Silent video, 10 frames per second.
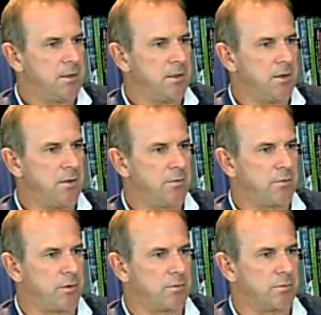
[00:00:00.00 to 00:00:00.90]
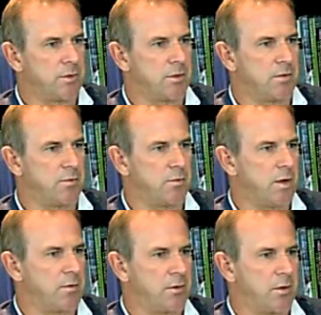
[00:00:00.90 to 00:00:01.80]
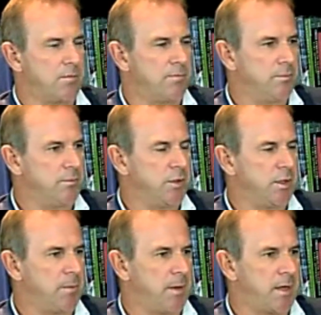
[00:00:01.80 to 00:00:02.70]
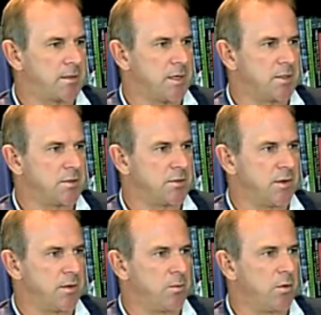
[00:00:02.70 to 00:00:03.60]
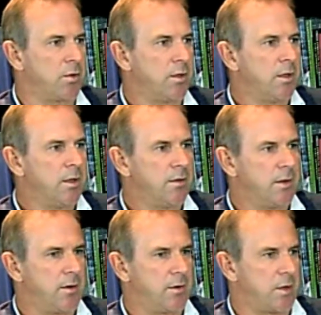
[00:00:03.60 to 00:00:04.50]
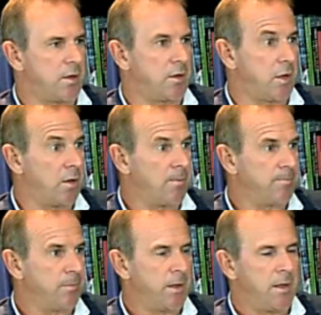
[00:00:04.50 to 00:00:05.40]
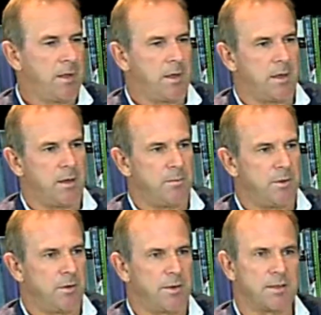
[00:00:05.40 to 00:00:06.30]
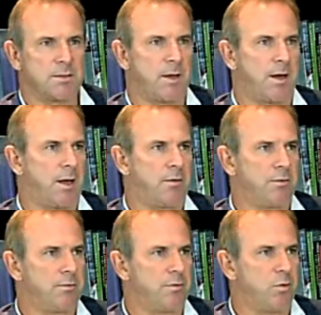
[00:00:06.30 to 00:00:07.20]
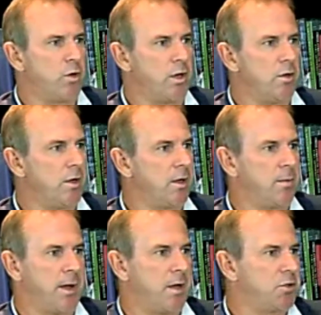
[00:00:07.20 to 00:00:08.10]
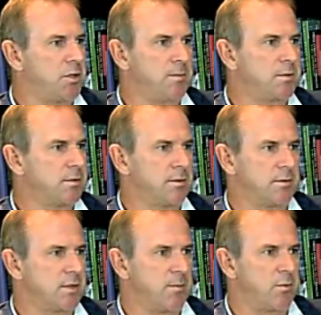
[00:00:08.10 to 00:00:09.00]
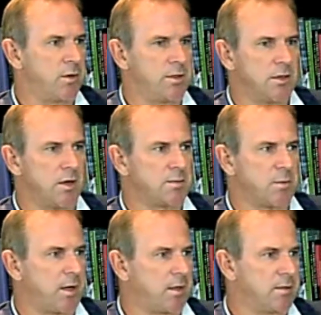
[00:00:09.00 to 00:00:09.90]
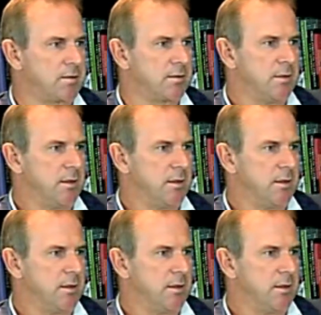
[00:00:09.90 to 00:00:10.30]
You know, you've got 400 odd nuclear power stations around the world. They're not going to go. I think there's about 140 nuclear powered ships, submarines, icebreakers,